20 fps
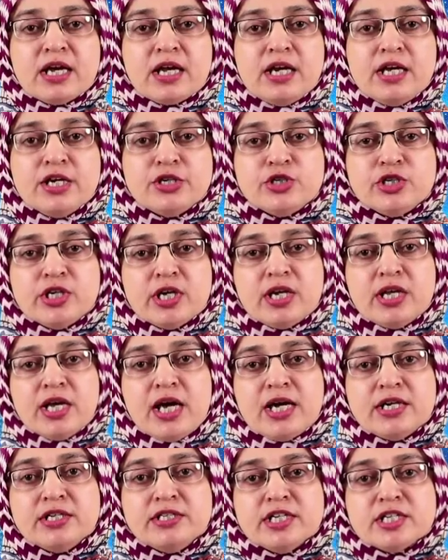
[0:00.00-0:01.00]
glacial
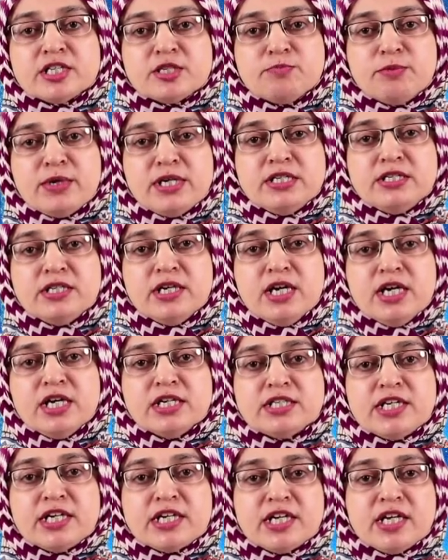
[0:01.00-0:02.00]
adjustment
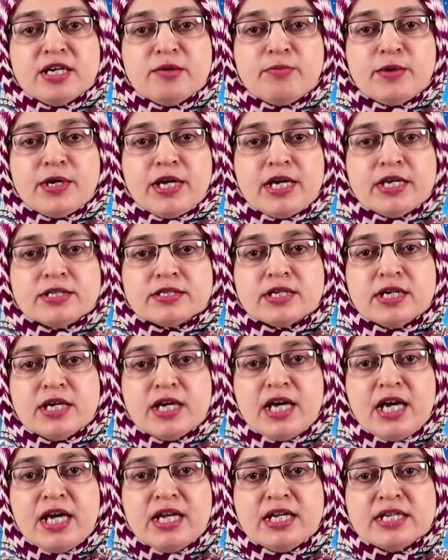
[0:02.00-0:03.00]
taking place
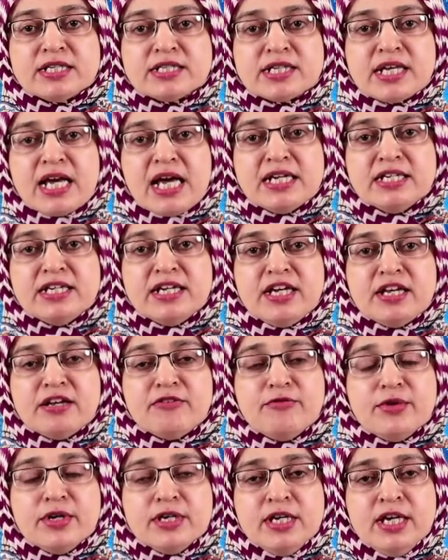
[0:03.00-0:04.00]
in, Scandinav
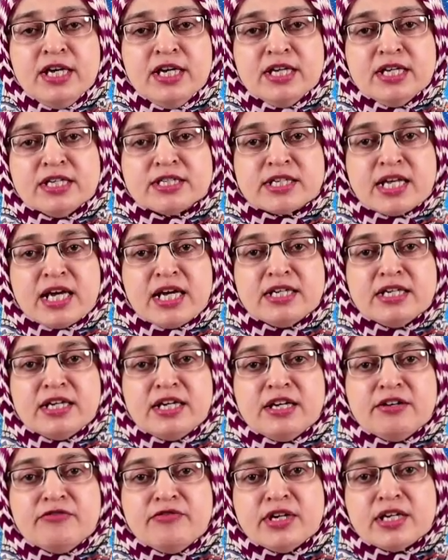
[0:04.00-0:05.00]
in
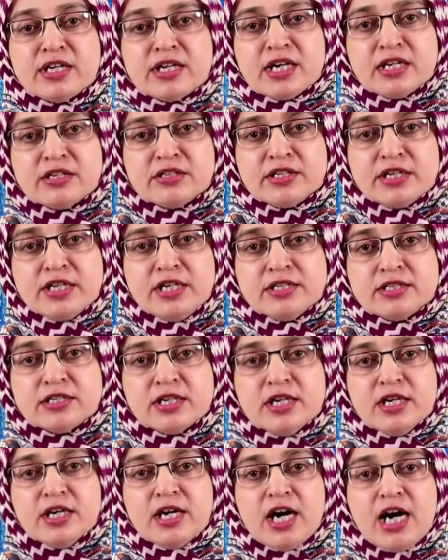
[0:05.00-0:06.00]
Scandinavian countries
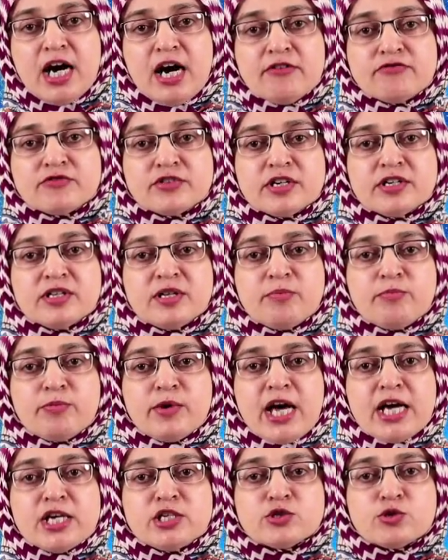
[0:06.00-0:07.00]
after the
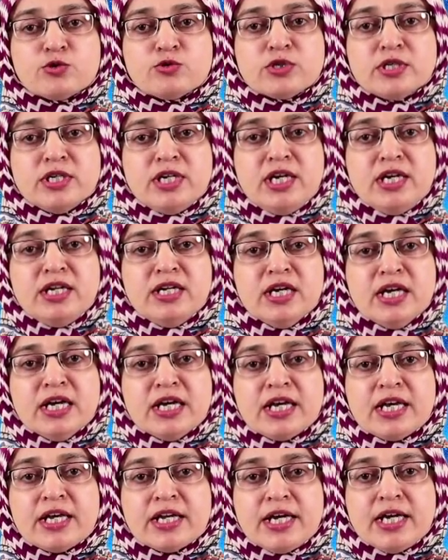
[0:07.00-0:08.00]
Pleistocene
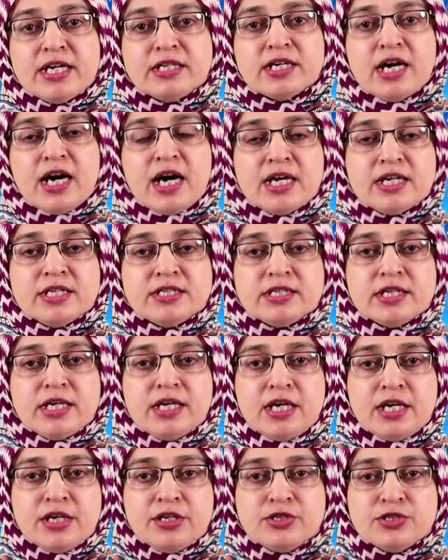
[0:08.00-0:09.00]
Great Ice
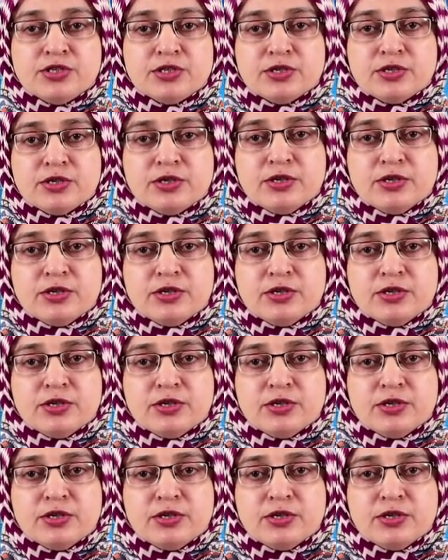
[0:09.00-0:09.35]
Age.